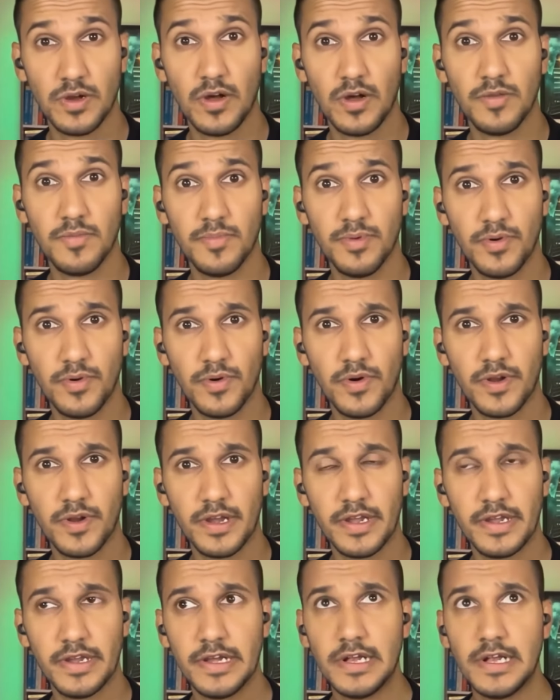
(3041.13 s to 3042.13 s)
on board.
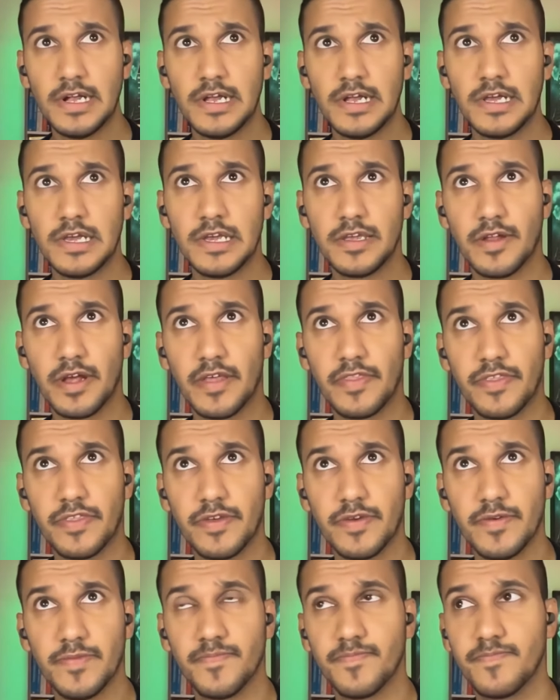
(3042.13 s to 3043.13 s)
And, at
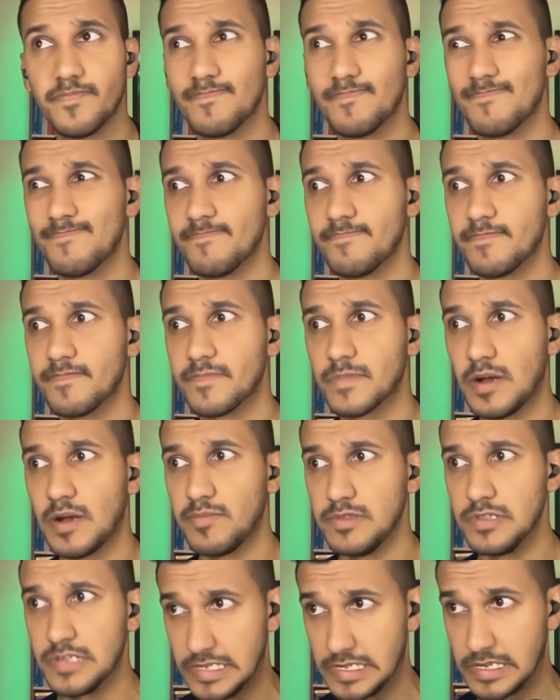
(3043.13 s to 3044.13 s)
the
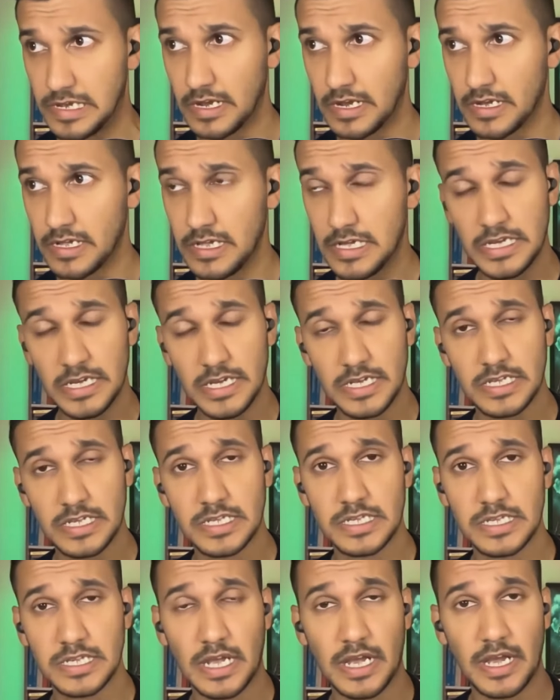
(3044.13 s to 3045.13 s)
couple of psych
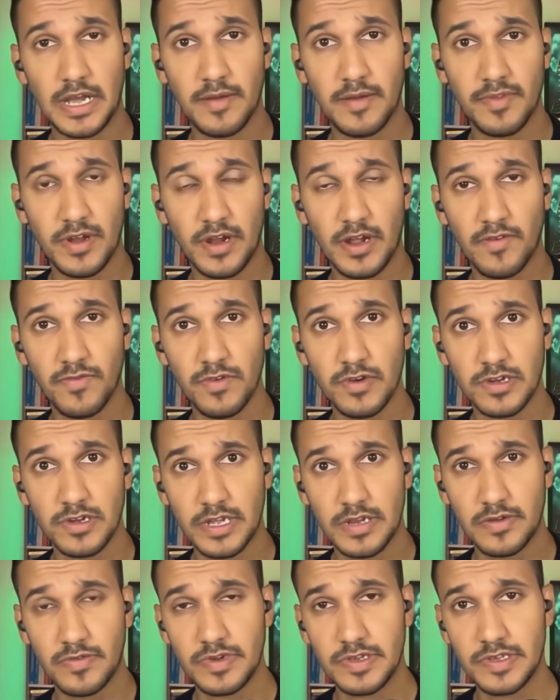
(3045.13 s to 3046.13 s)
clinics that I've
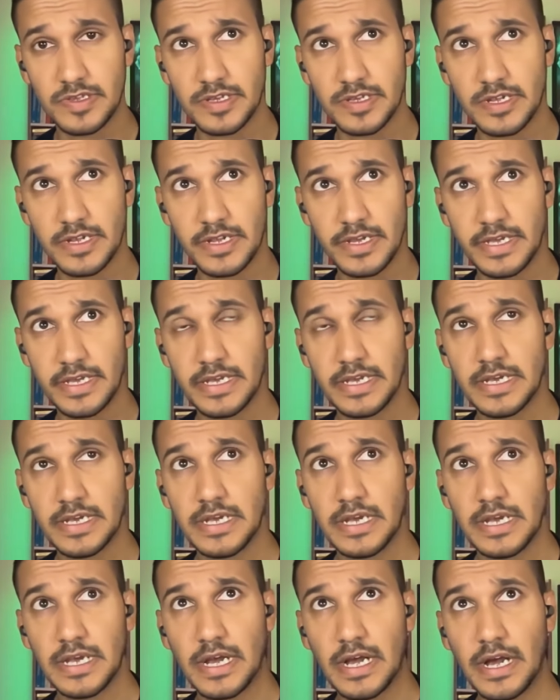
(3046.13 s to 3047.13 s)
worked at recently,
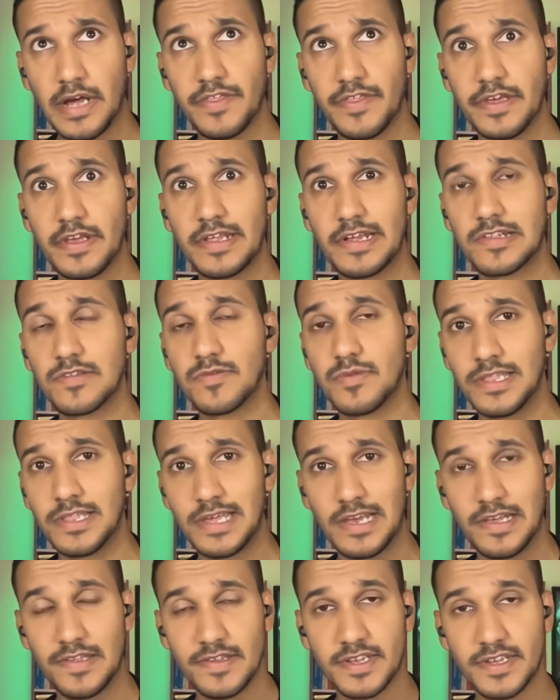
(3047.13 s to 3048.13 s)
I think that's one of
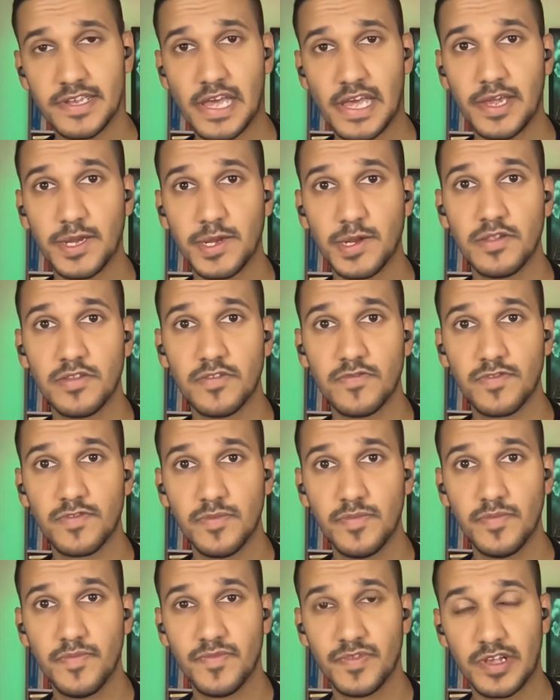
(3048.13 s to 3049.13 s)
the hesitations
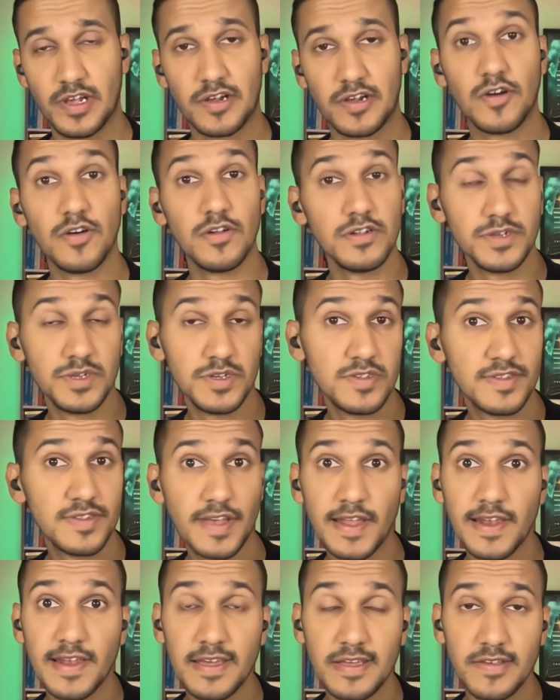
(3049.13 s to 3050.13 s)
from psychologists
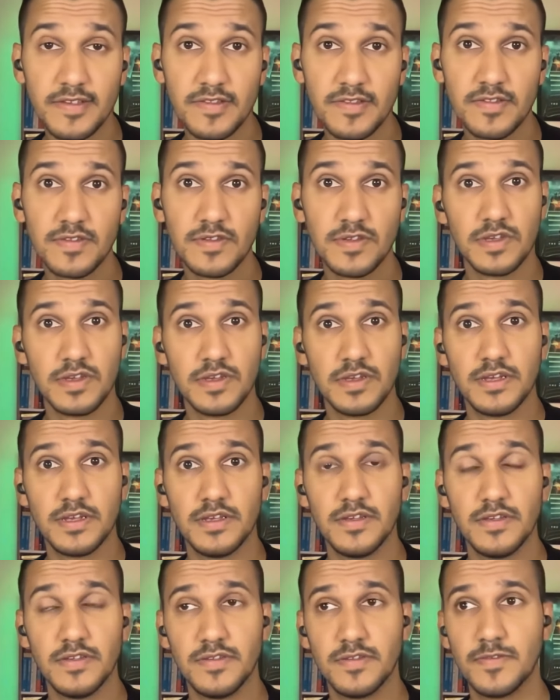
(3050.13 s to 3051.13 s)
at least
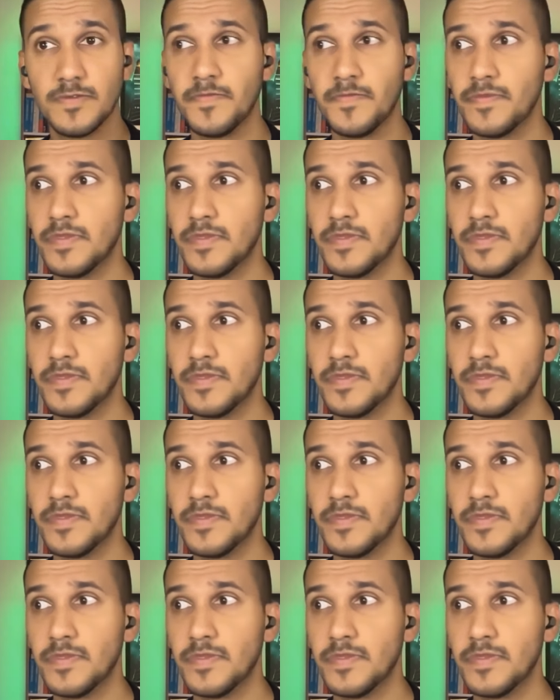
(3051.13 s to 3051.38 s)
is,